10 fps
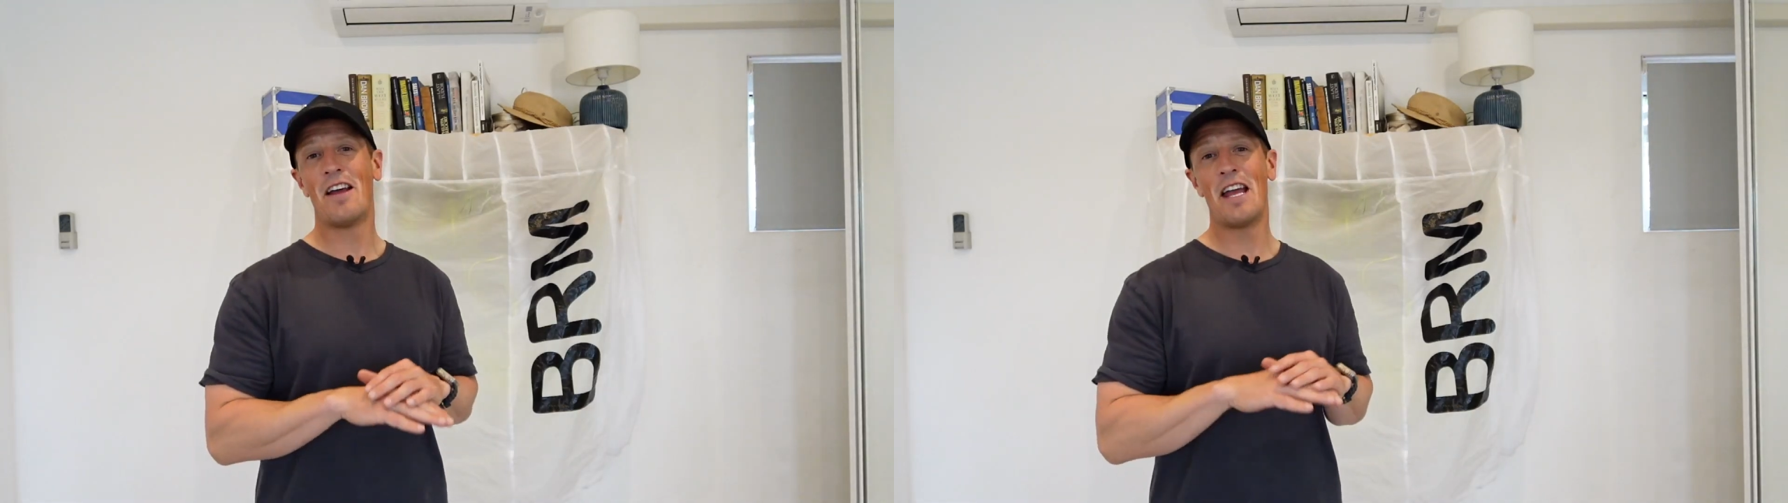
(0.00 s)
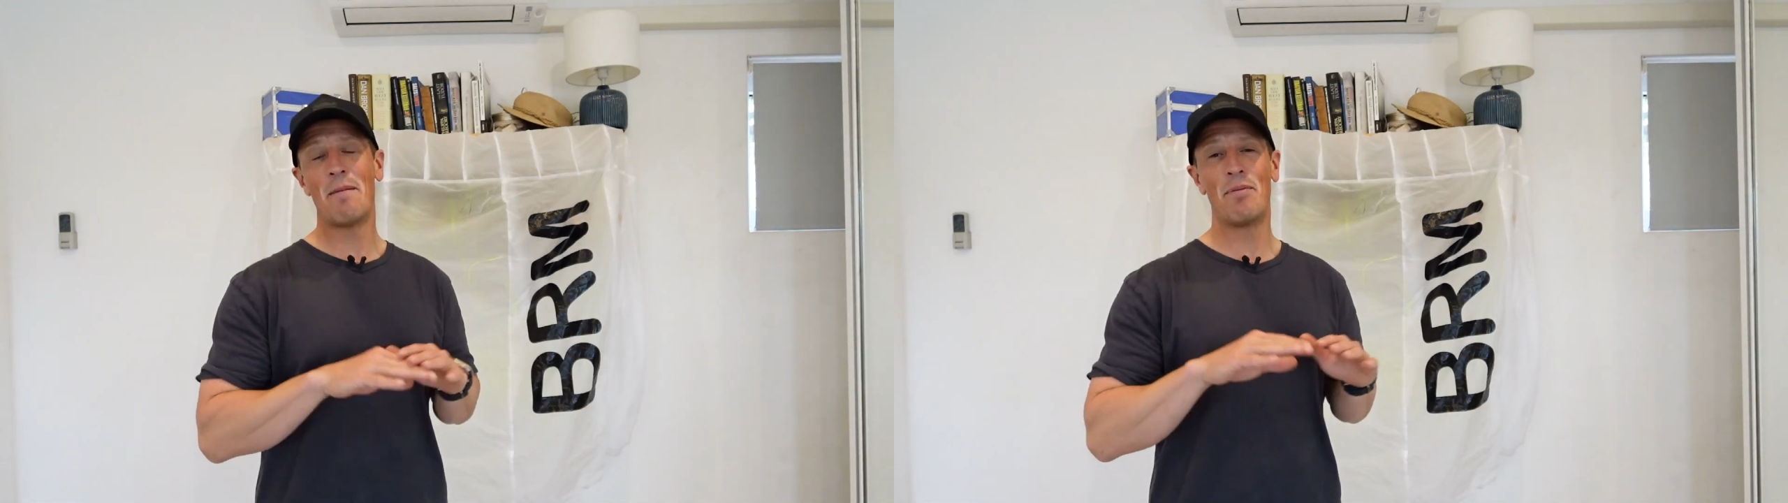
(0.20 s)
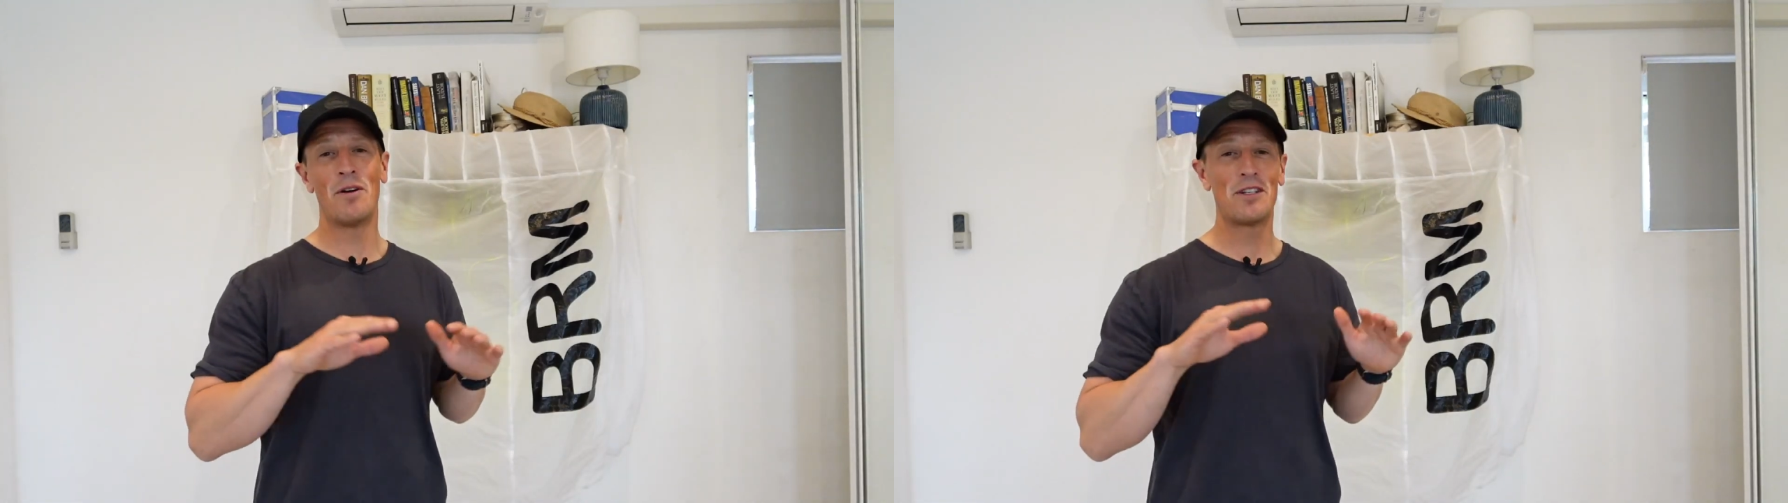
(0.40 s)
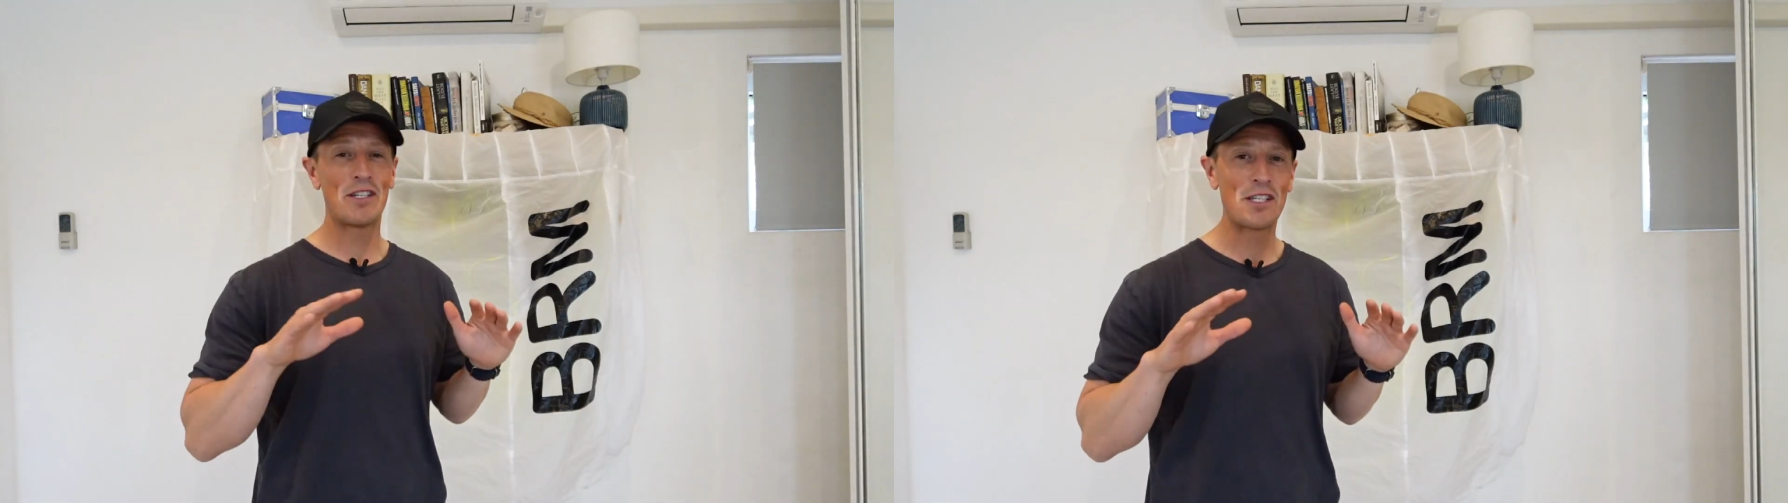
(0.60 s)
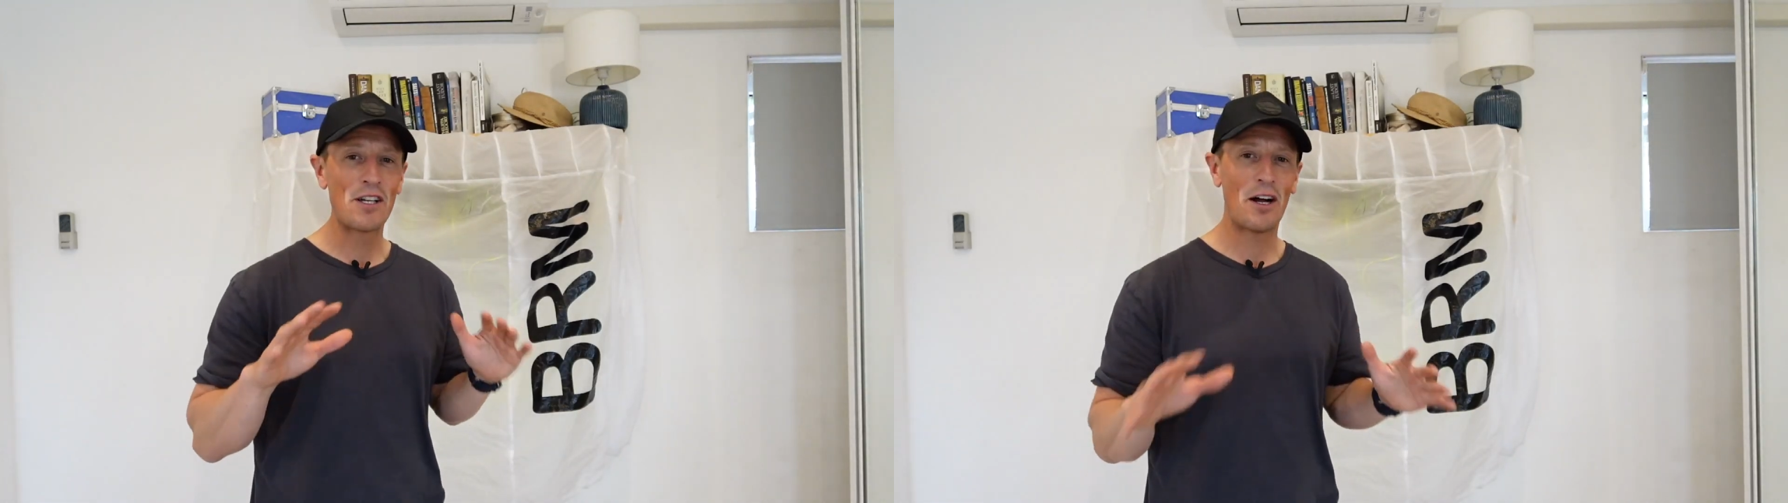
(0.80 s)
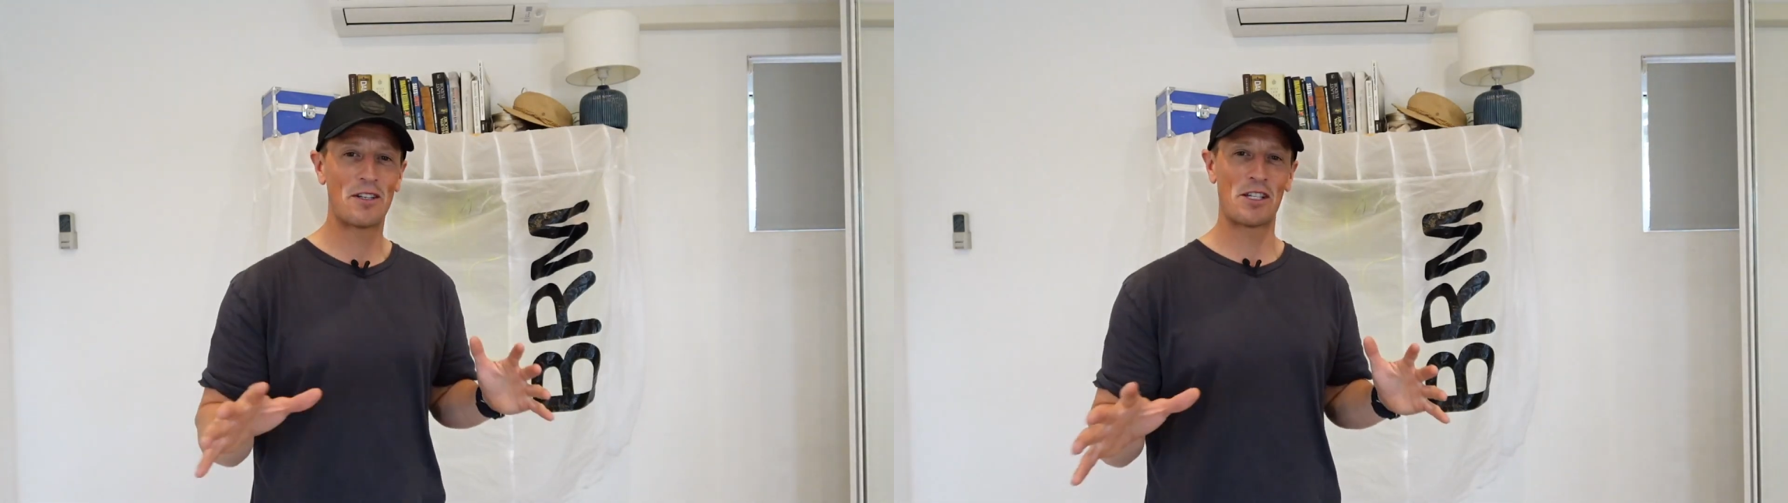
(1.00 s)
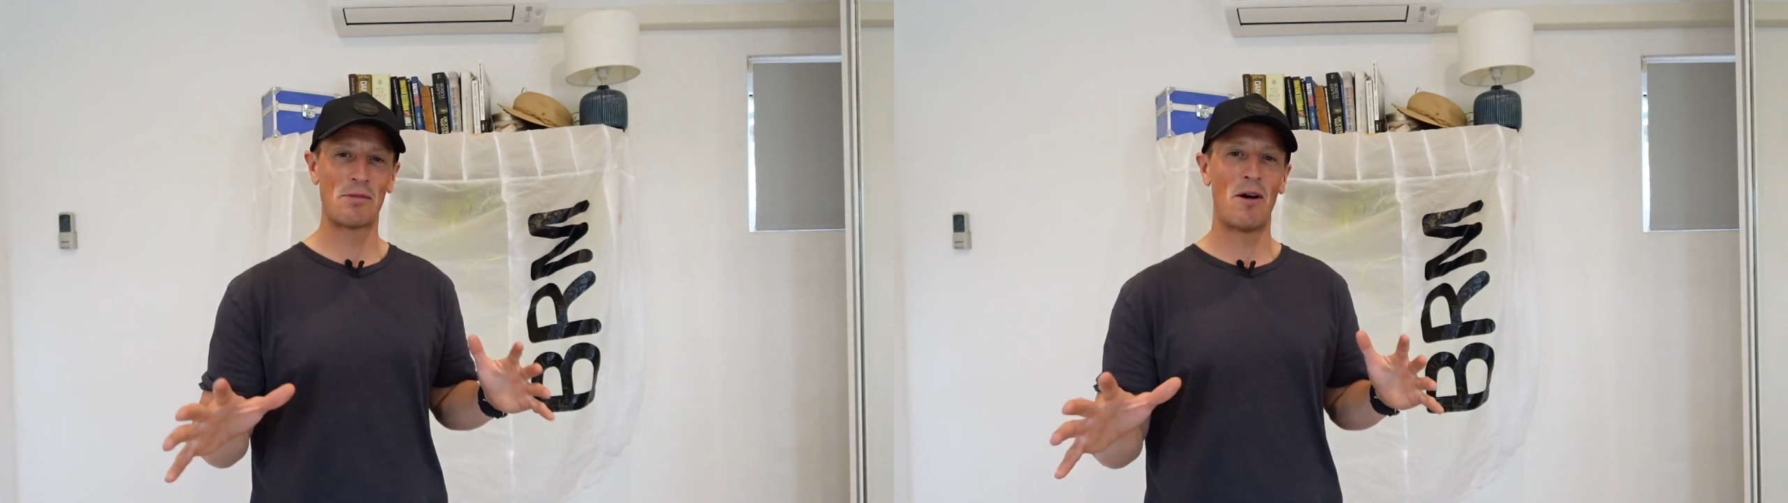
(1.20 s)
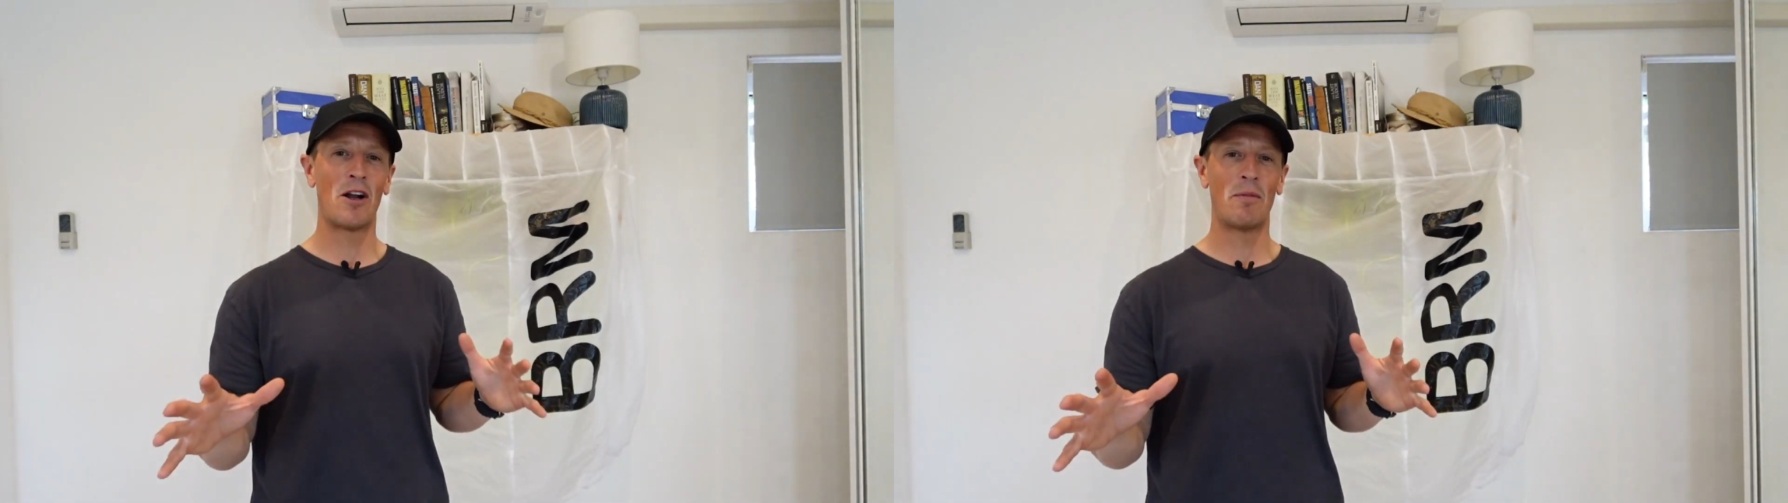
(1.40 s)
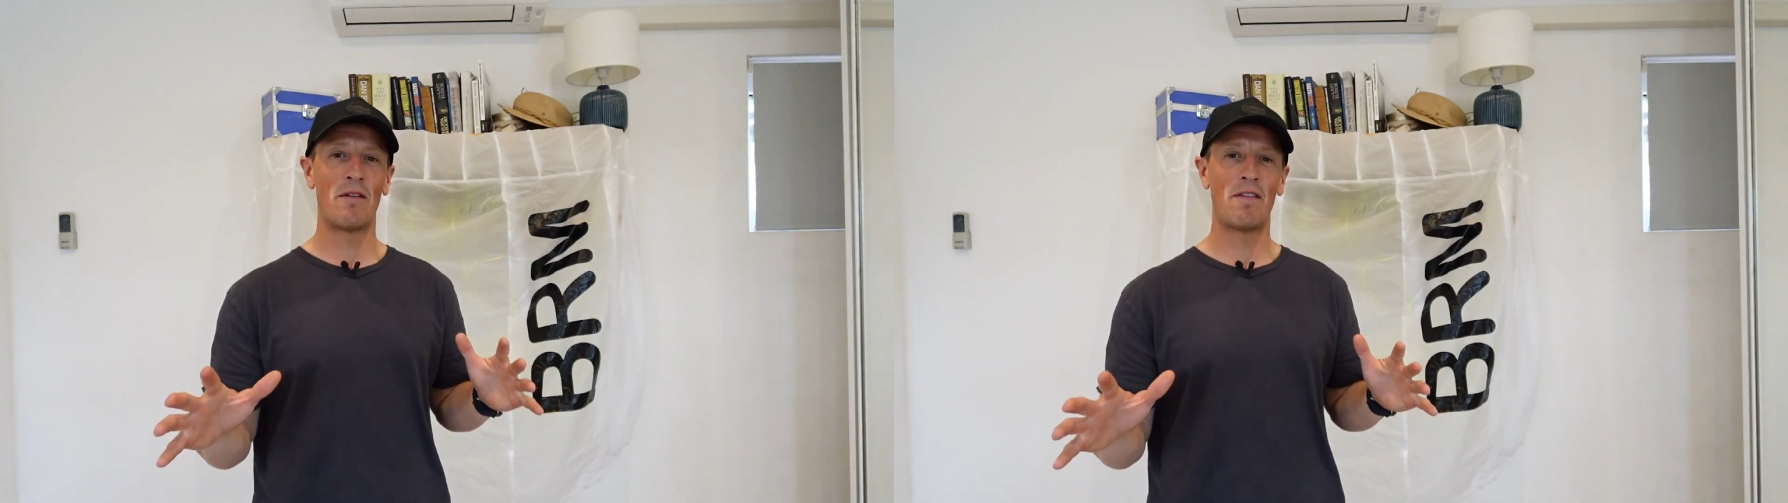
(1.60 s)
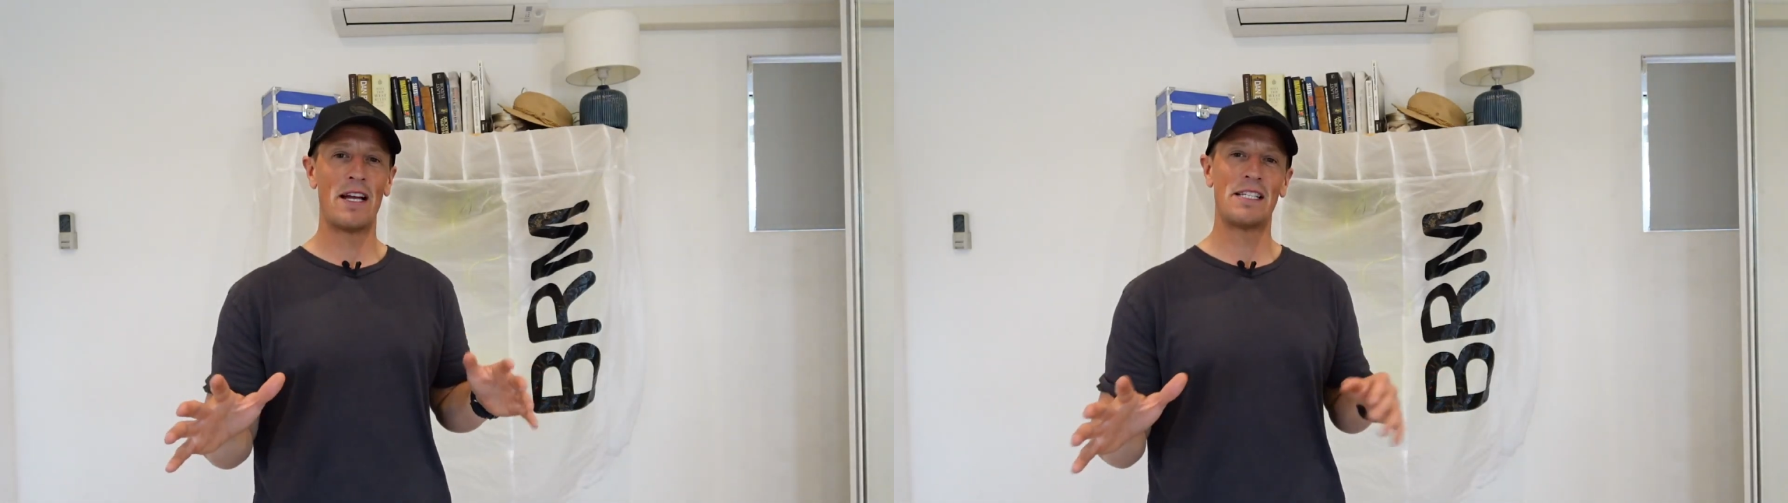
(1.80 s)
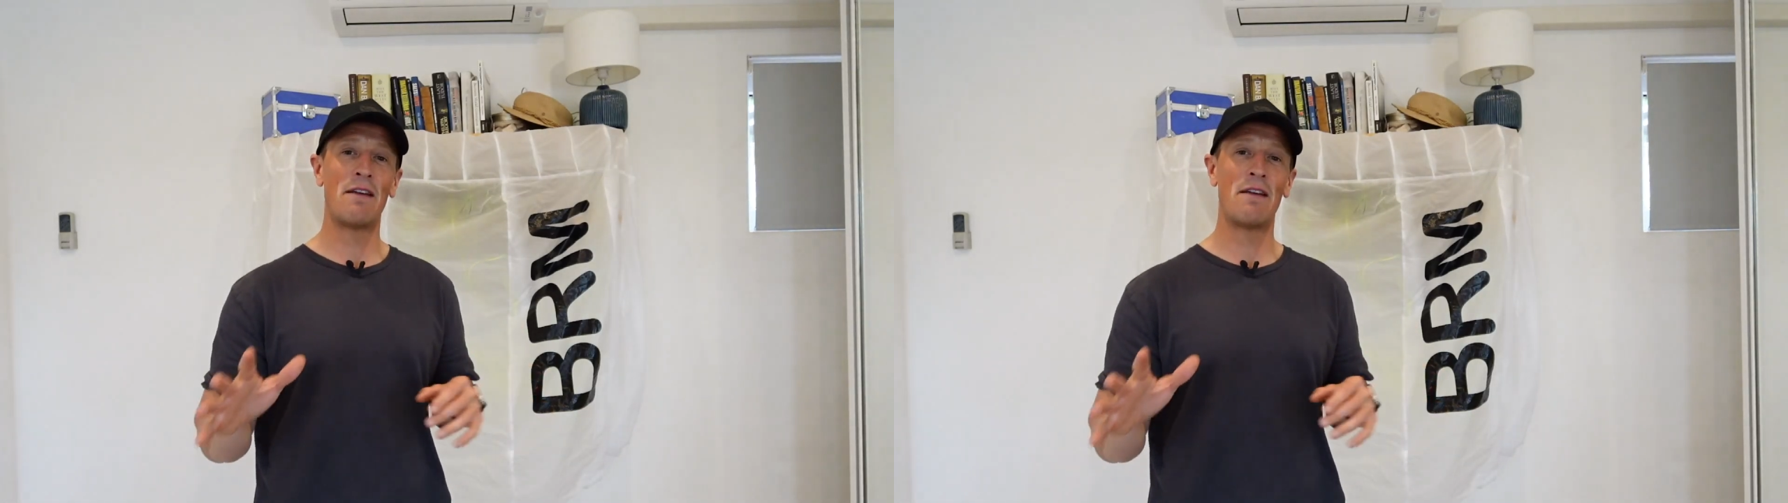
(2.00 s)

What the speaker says: it put such a smile on my face.